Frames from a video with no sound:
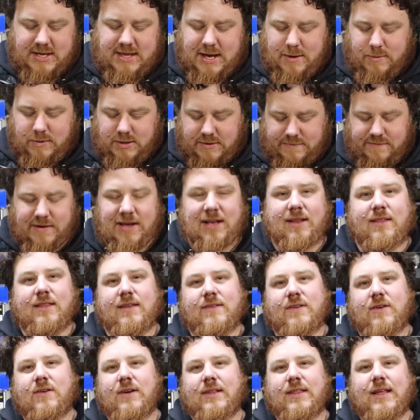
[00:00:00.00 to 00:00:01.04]
that would fit
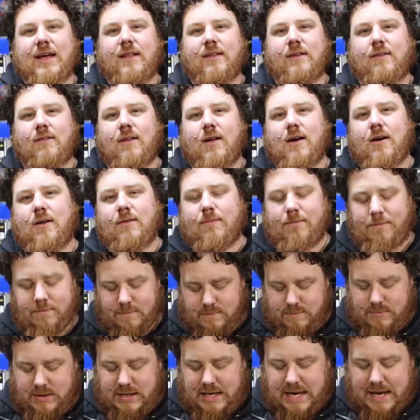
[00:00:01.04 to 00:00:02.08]
inside that little
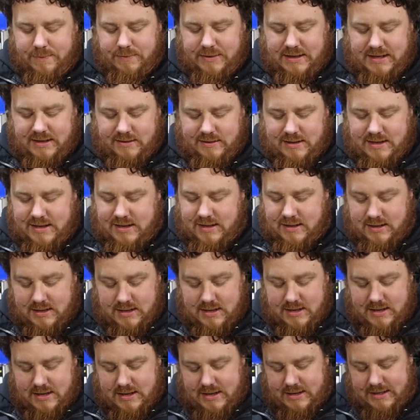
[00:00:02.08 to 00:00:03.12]
hot gap thing there.
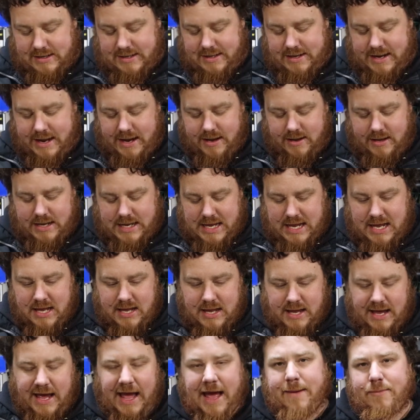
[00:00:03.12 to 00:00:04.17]
You get your
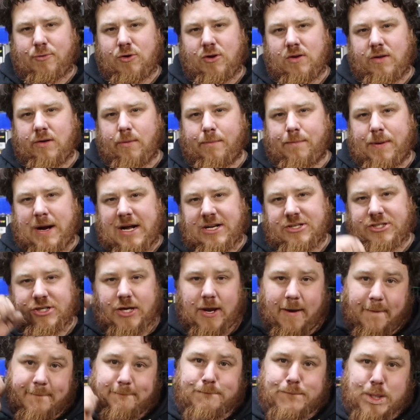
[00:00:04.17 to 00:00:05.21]
hammer and a little punch,
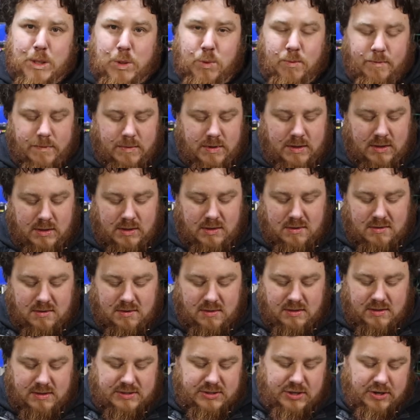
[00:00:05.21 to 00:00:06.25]
go boom,
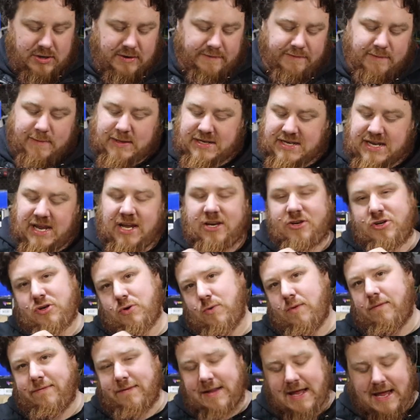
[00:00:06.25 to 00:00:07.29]
turn it from a dish to
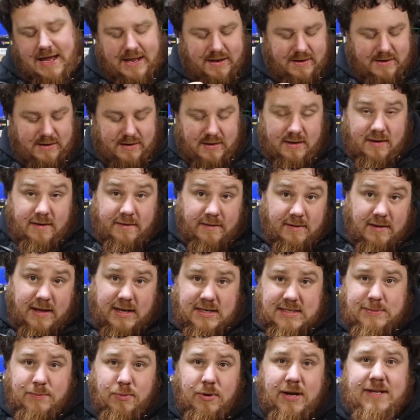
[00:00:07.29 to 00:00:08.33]
a flat, like
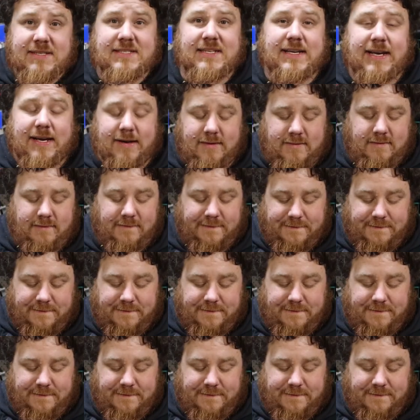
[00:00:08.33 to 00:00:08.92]
spreads out and